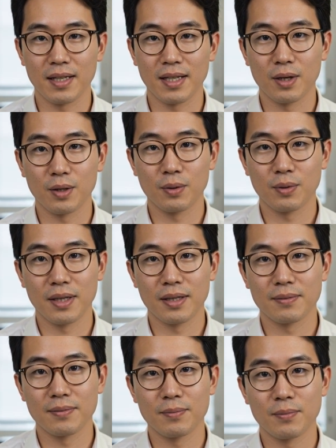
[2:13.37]
Air
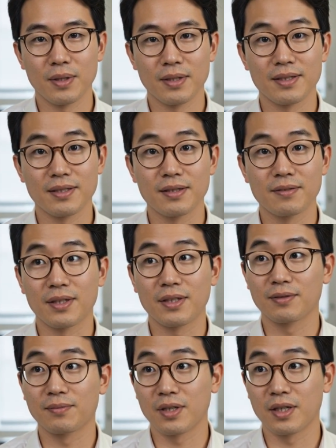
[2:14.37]
cooling, once
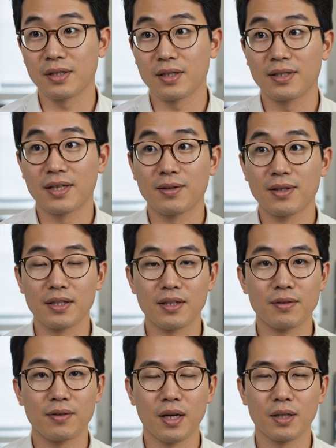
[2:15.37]
sufficient for earlier generations
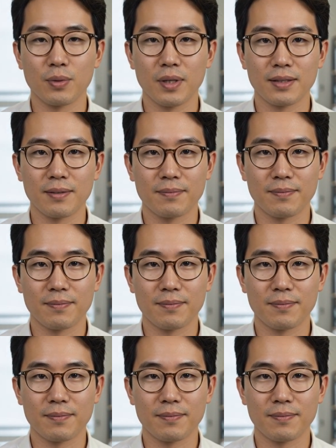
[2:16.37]
of hardware,